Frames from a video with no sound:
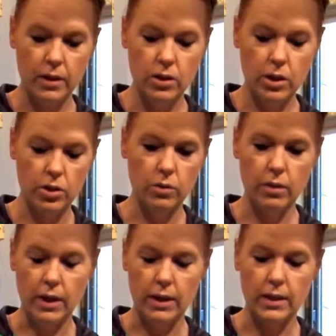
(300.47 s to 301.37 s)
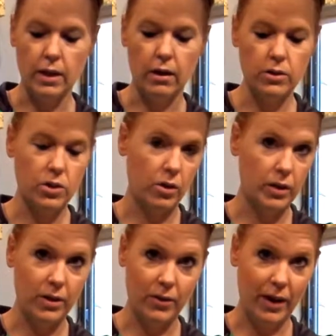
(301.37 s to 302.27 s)
to do this, and also
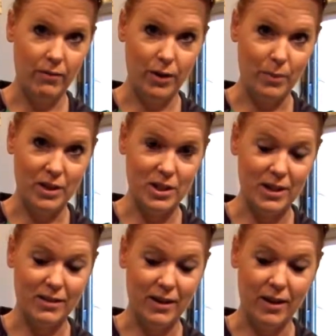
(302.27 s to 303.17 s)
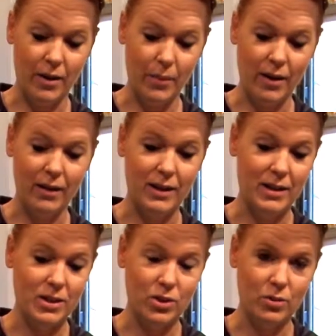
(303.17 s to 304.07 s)
you don't have very much to clean up. All I
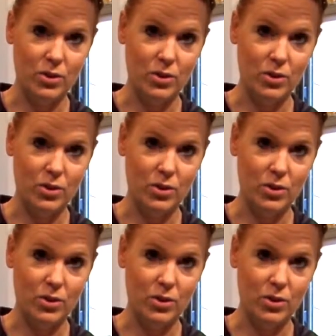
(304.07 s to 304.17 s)
need to do